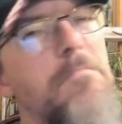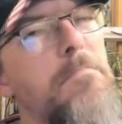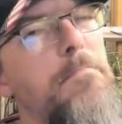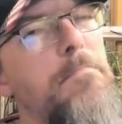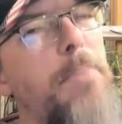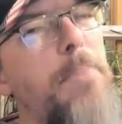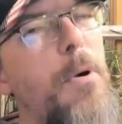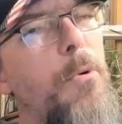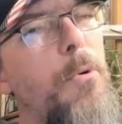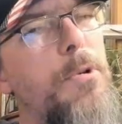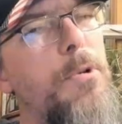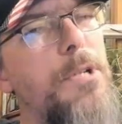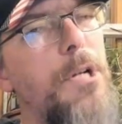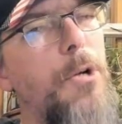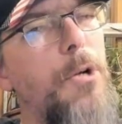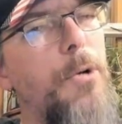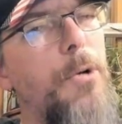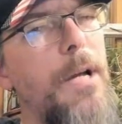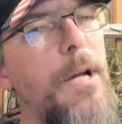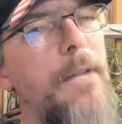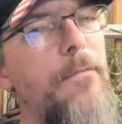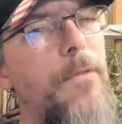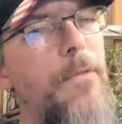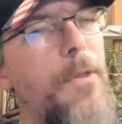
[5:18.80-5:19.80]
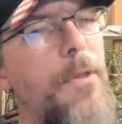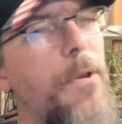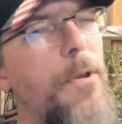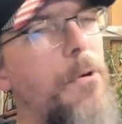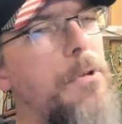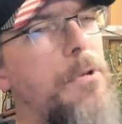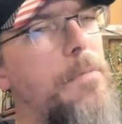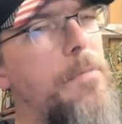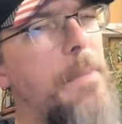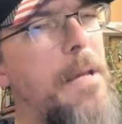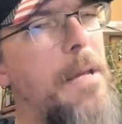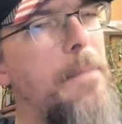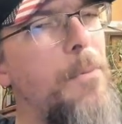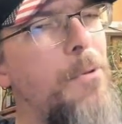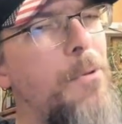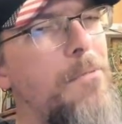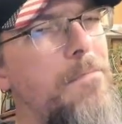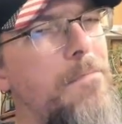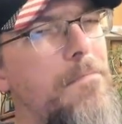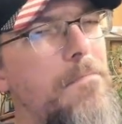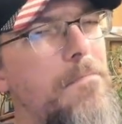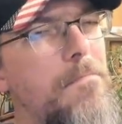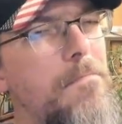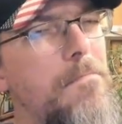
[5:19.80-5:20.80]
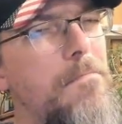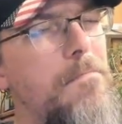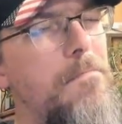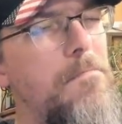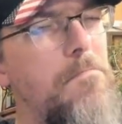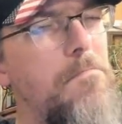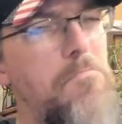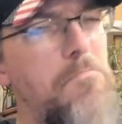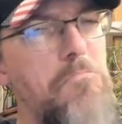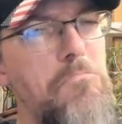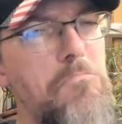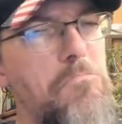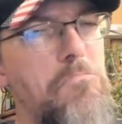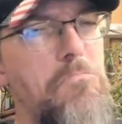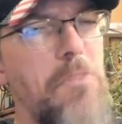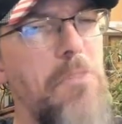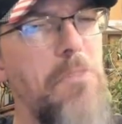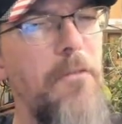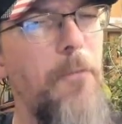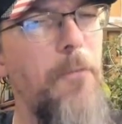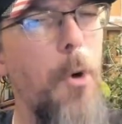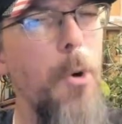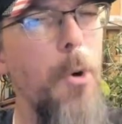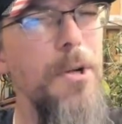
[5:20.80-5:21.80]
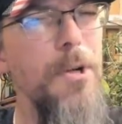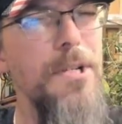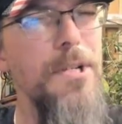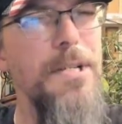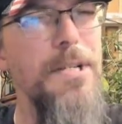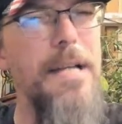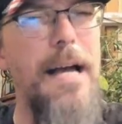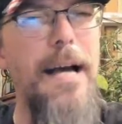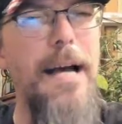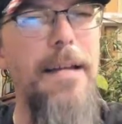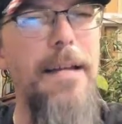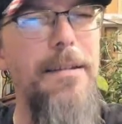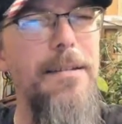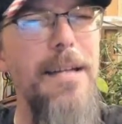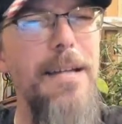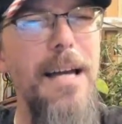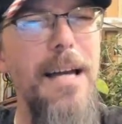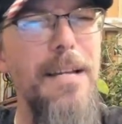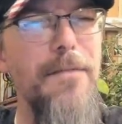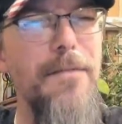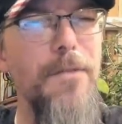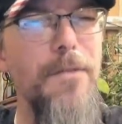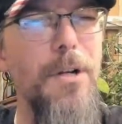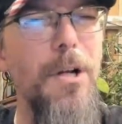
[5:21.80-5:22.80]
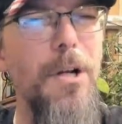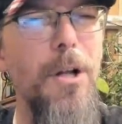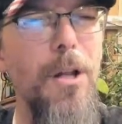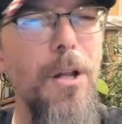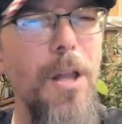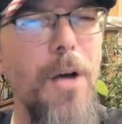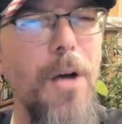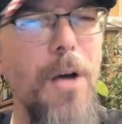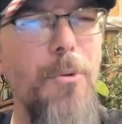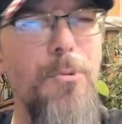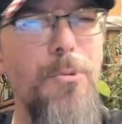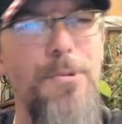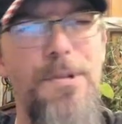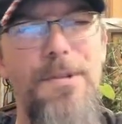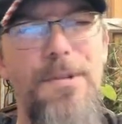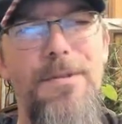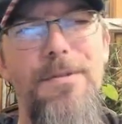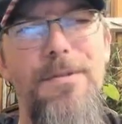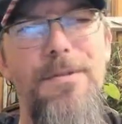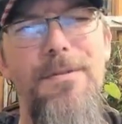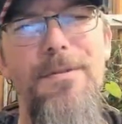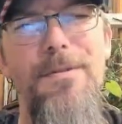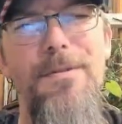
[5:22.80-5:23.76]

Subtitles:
But was it great for those people? Of course not. Not even close.